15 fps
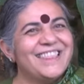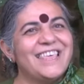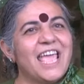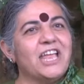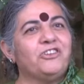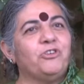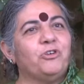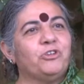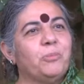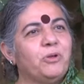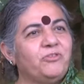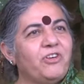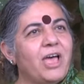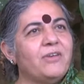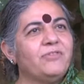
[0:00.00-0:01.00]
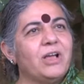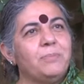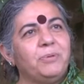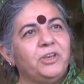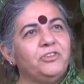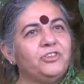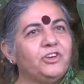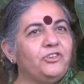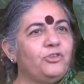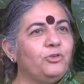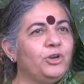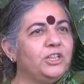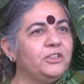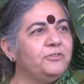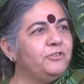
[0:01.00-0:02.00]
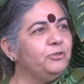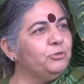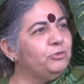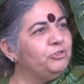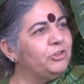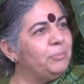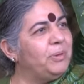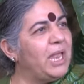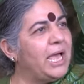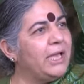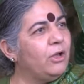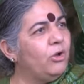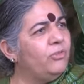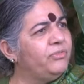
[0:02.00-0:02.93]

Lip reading: They had talked about five companies controlling the food supply